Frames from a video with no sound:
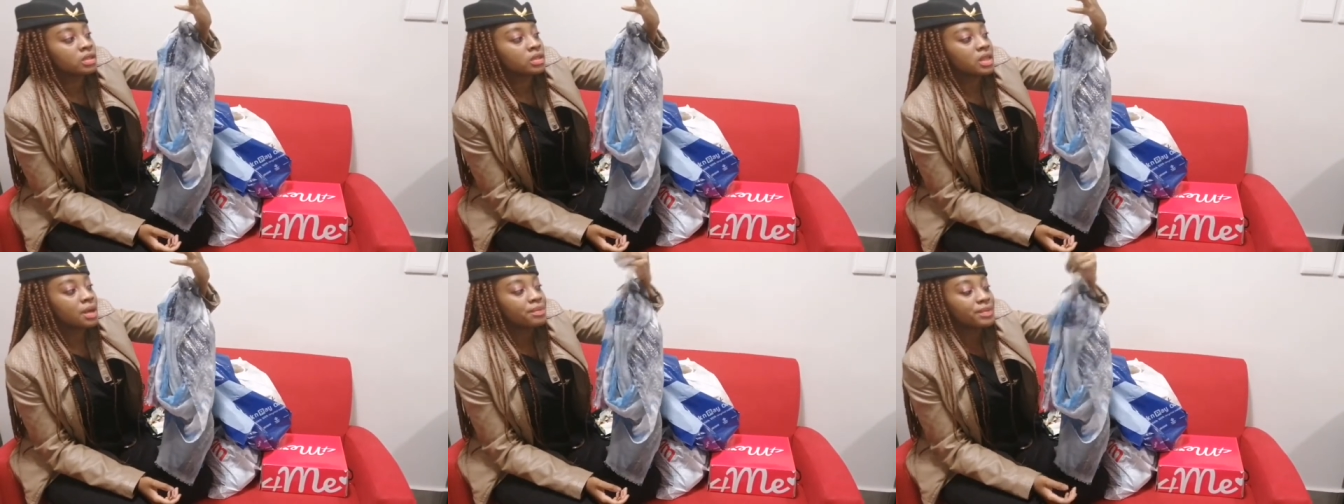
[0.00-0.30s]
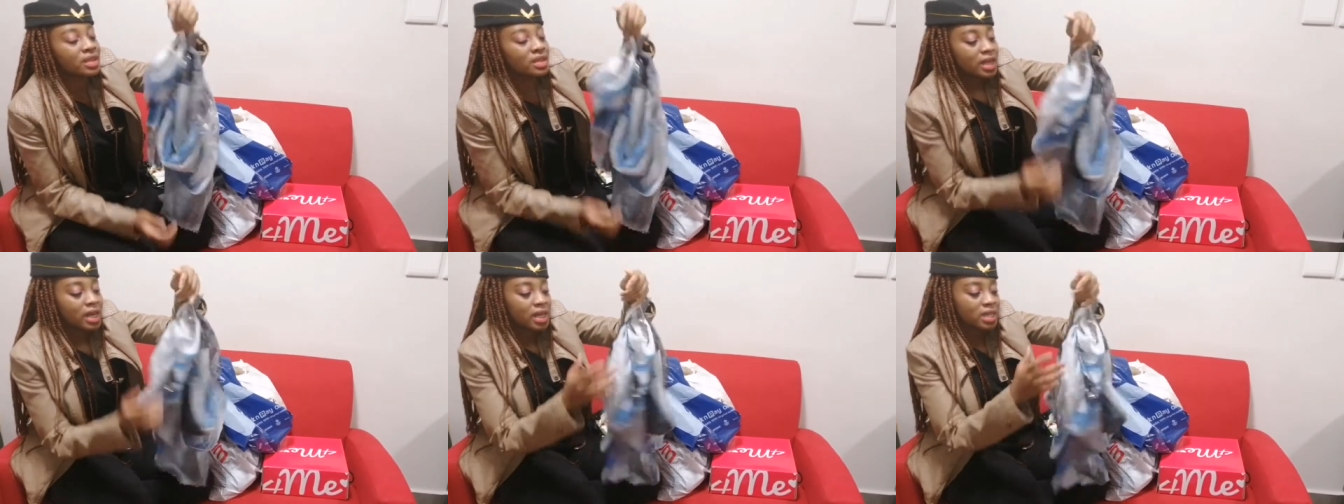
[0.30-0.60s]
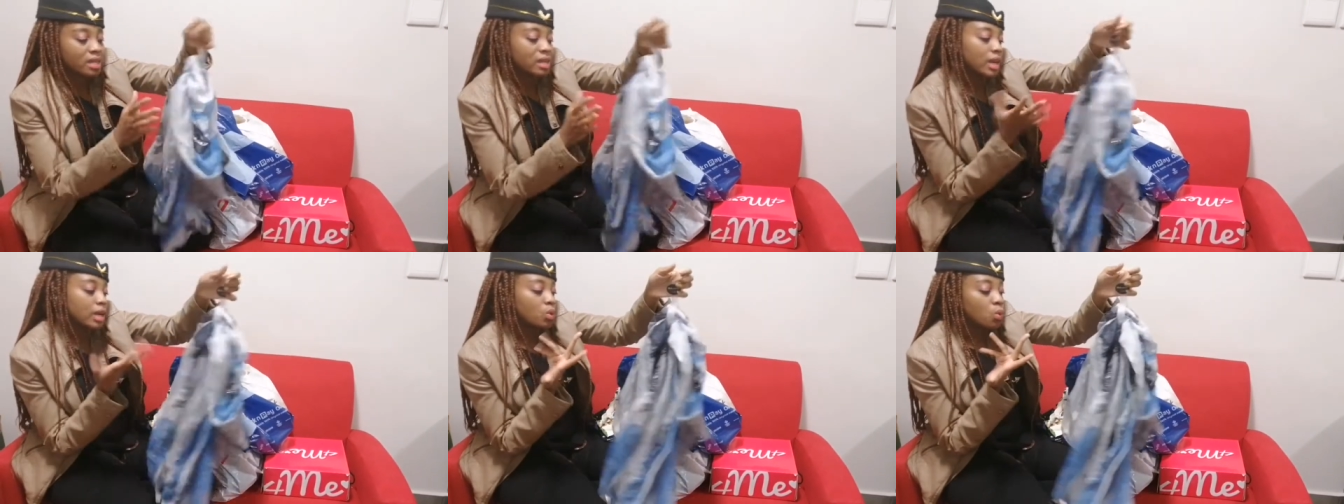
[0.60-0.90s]
Something that
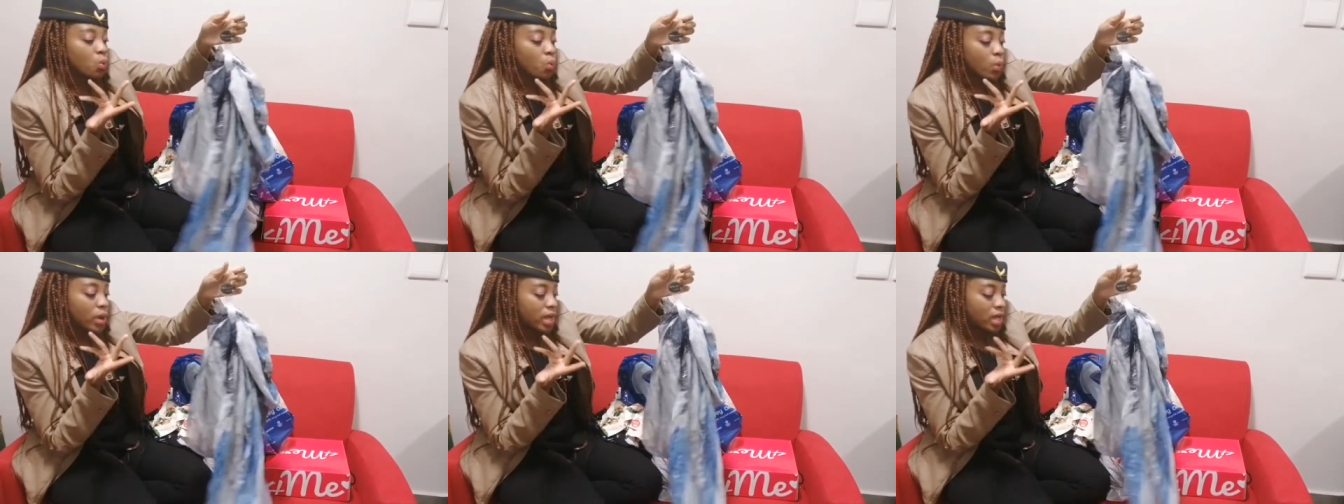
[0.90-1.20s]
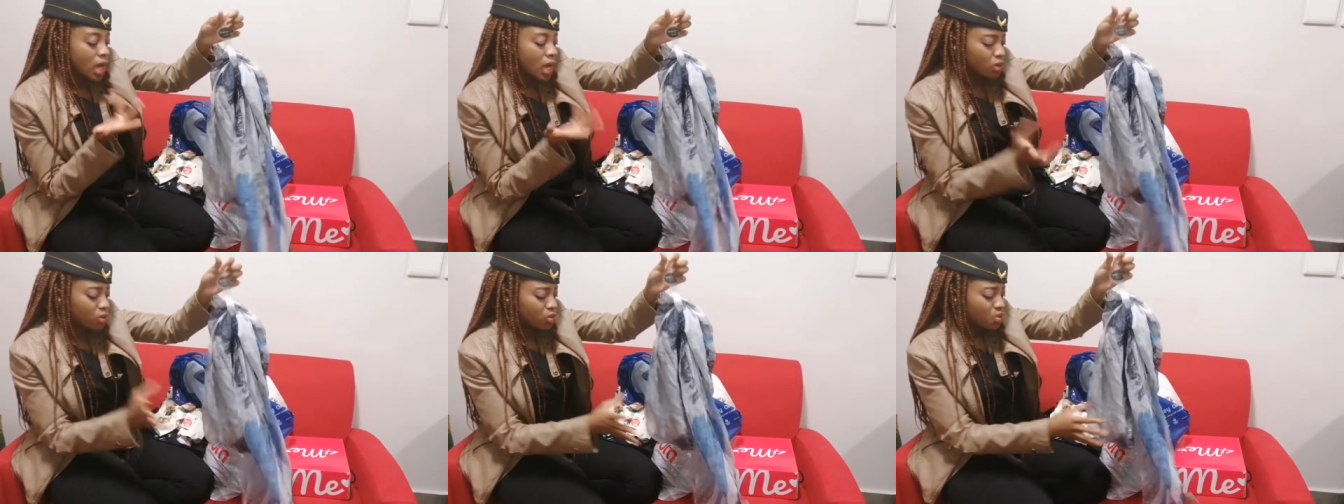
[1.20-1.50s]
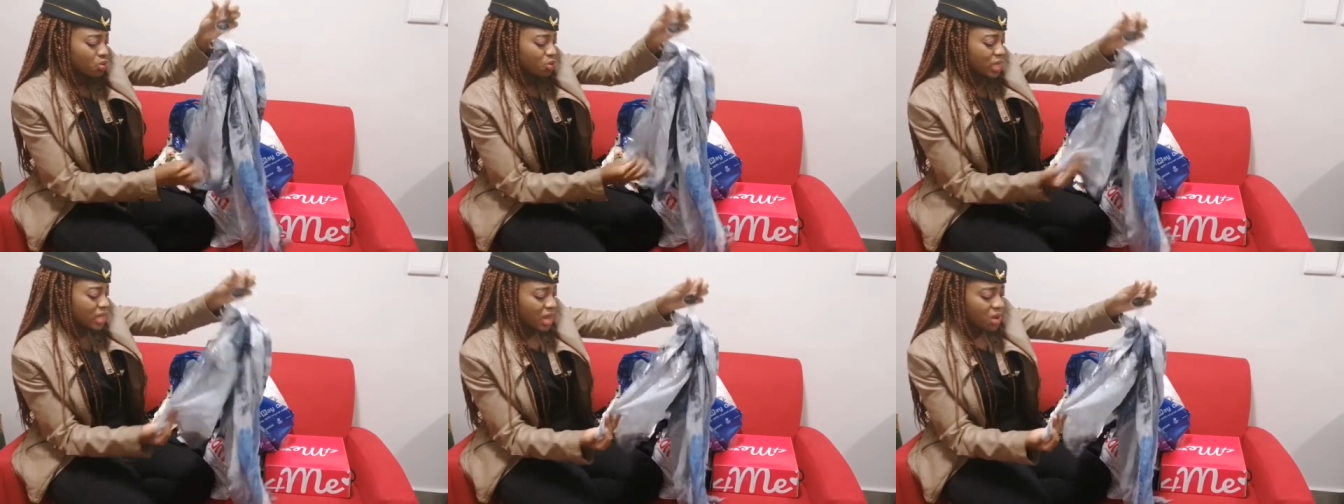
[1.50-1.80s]
I can like wear. I
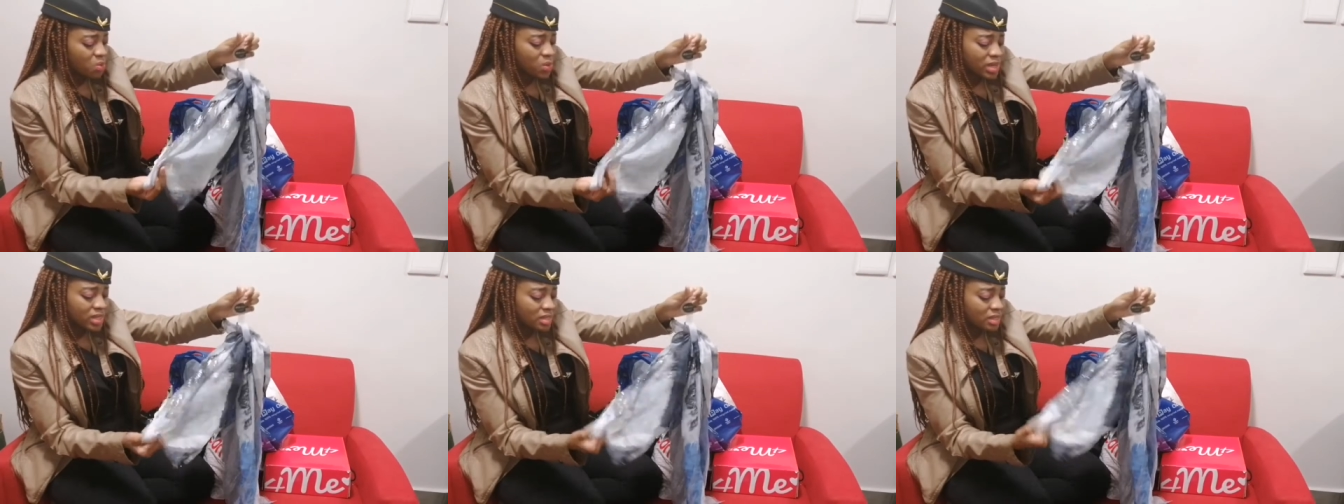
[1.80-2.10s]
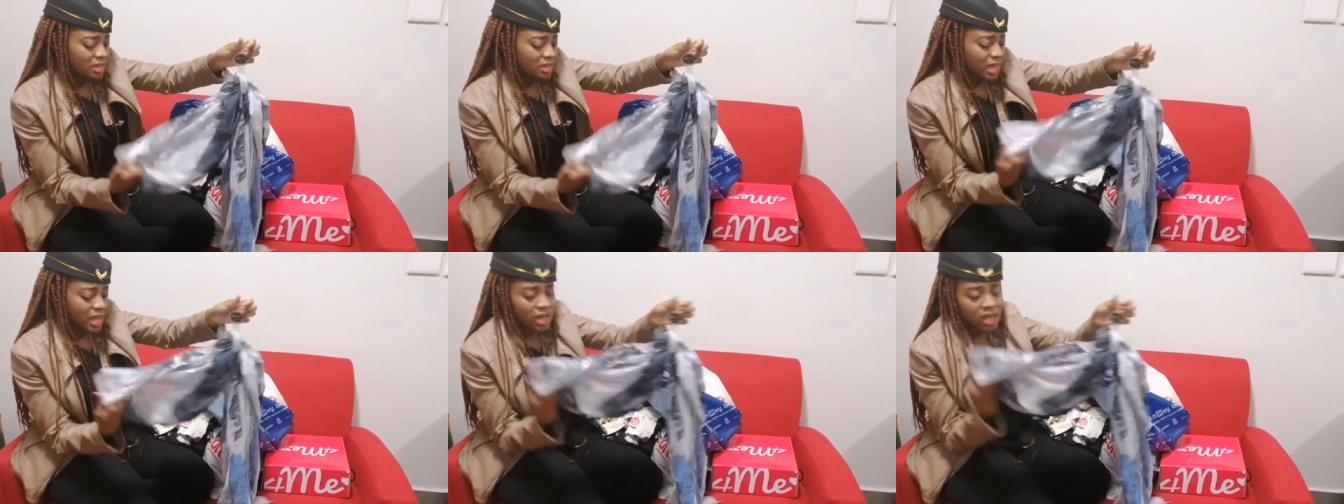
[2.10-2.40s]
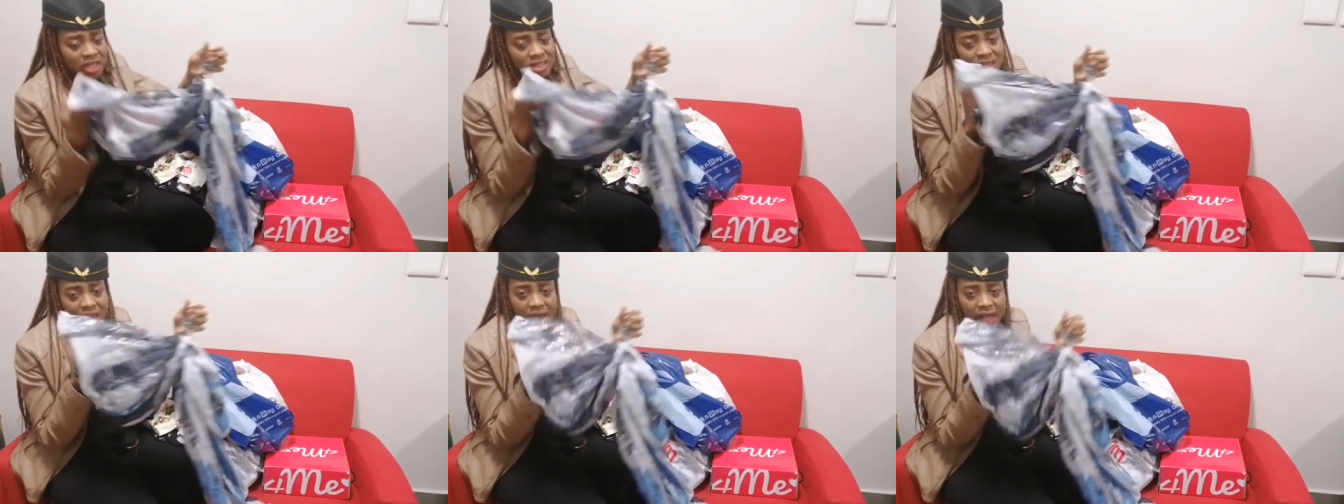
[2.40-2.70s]
don't know. Can I wear this
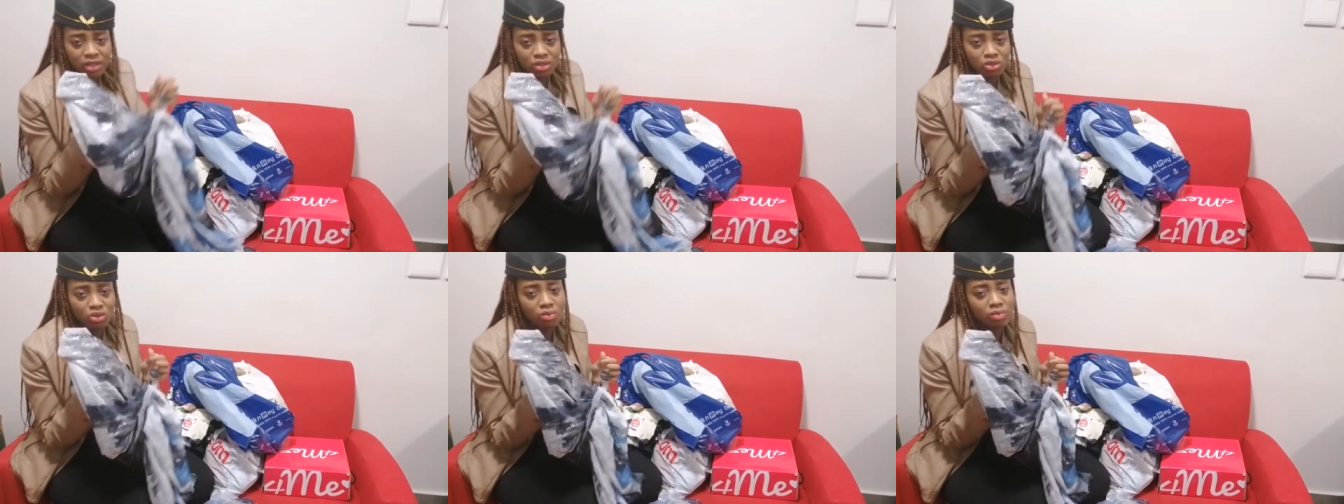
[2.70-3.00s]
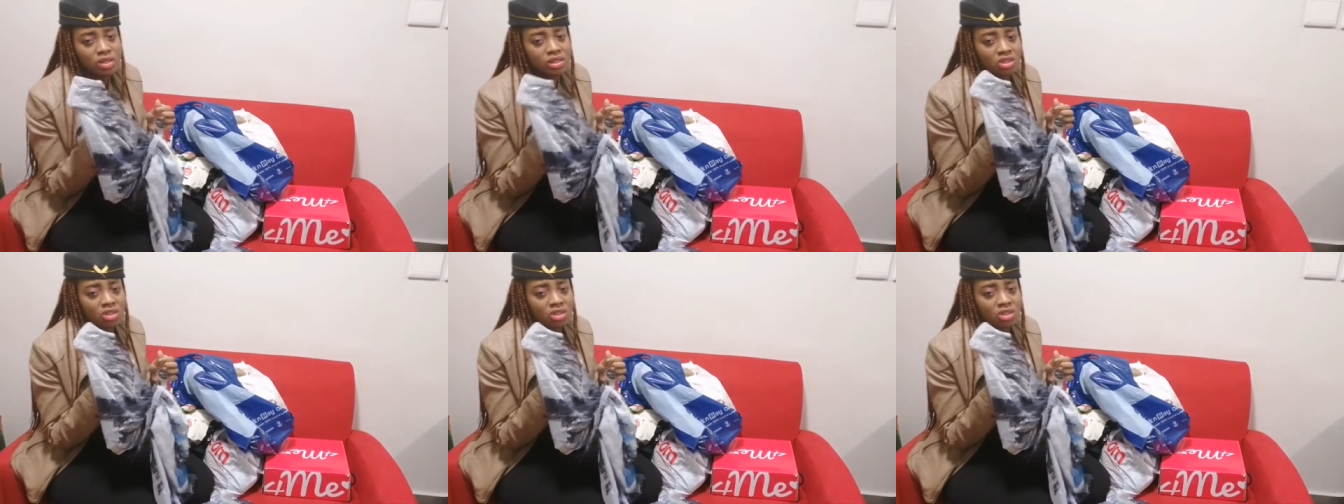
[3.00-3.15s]
as a head duke?